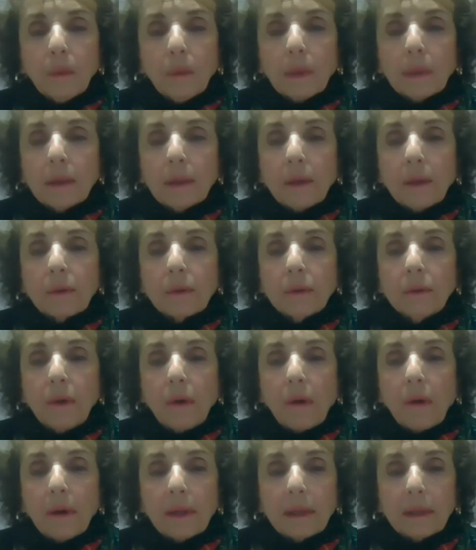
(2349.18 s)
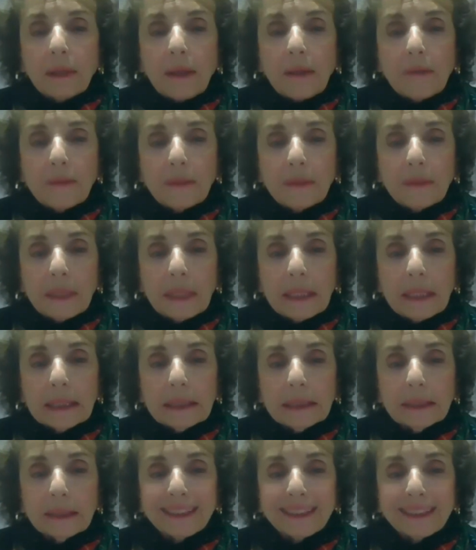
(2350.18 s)
know what Local Law 11
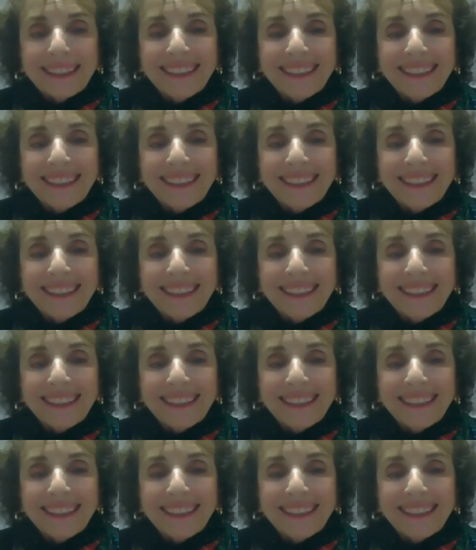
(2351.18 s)
is,